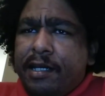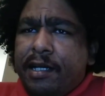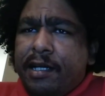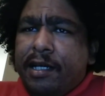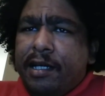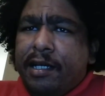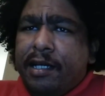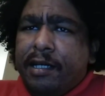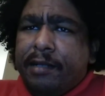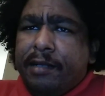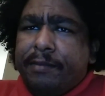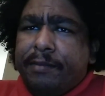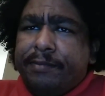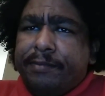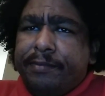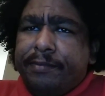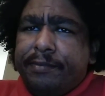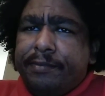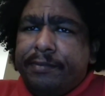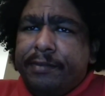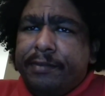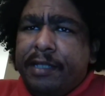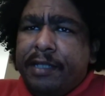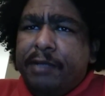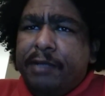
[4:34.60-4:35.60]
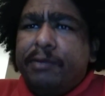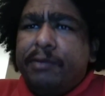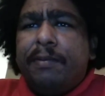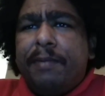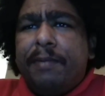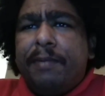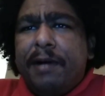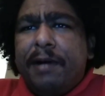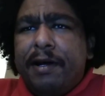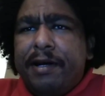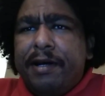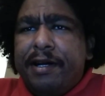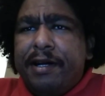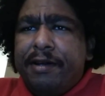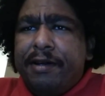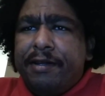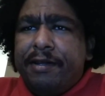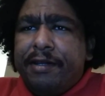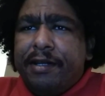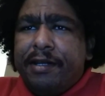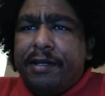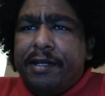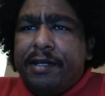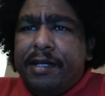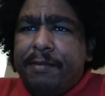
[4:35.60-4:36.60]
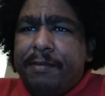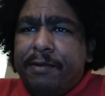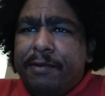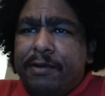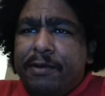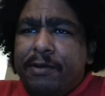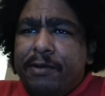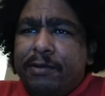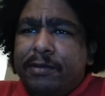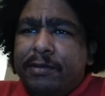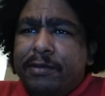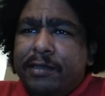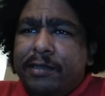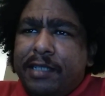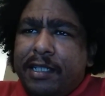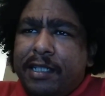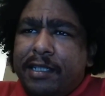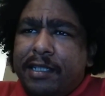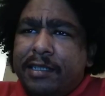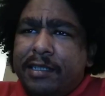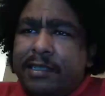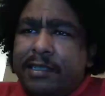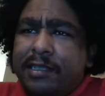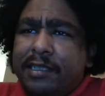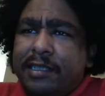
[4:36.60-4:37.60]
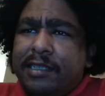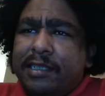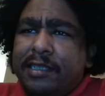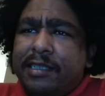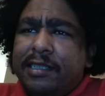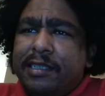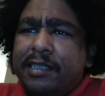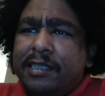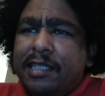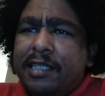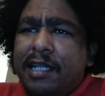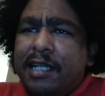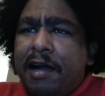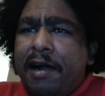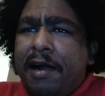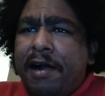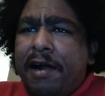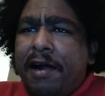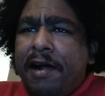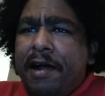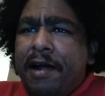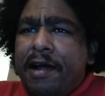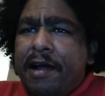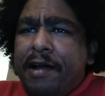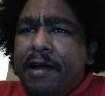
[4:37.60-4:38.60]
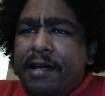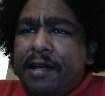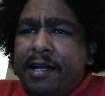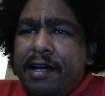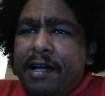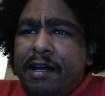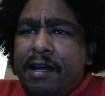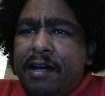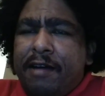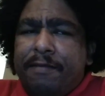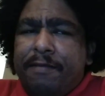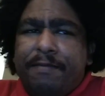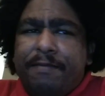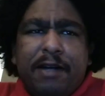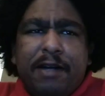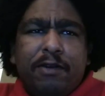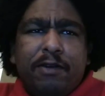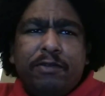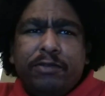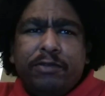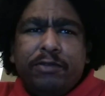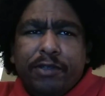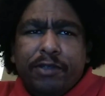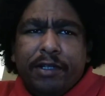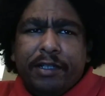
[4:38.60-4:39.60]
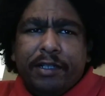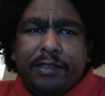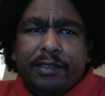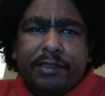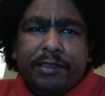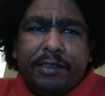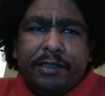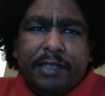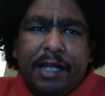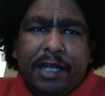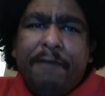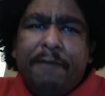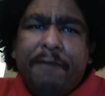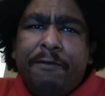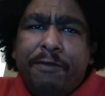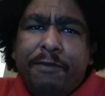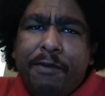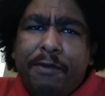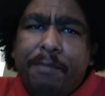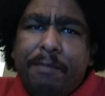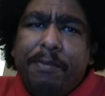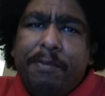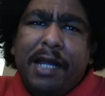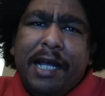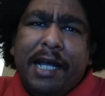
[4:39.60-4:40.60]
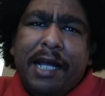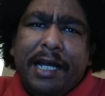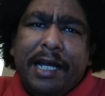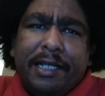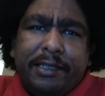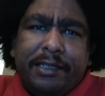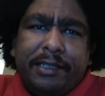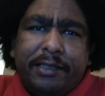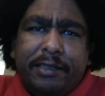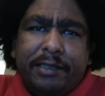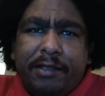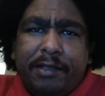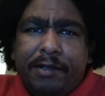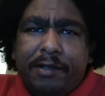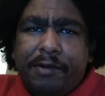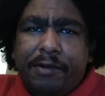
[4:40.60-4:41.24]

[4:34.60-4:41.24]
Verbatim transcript: um, he was a pioneer in the chemical synthesis of medical drugs and from plants.